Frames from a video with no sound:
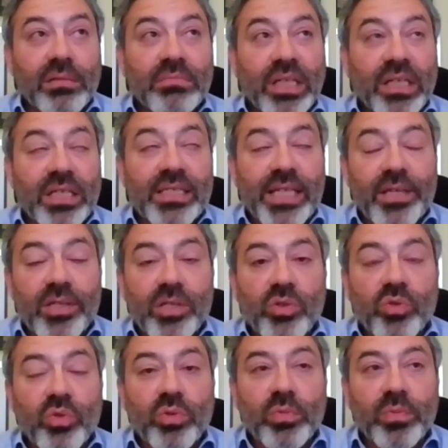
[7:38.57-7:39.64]
in a sense,
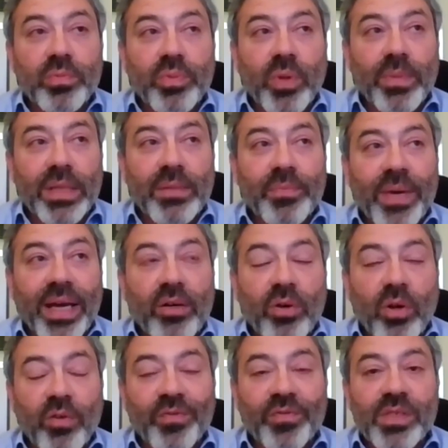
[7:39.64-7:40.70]
you're probably better
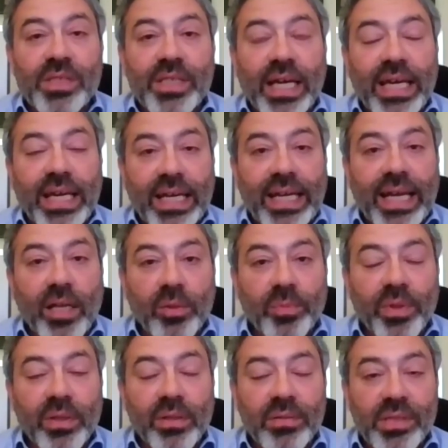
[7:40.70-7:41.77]
off staying in
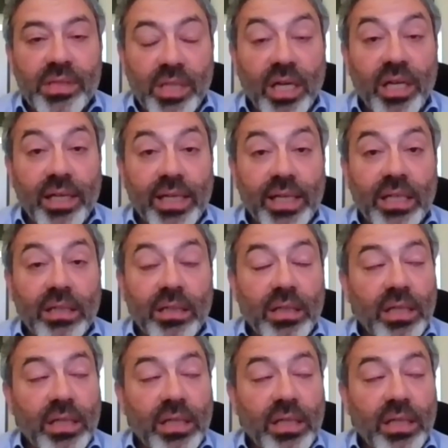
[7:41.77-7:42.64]
Alba, certainly,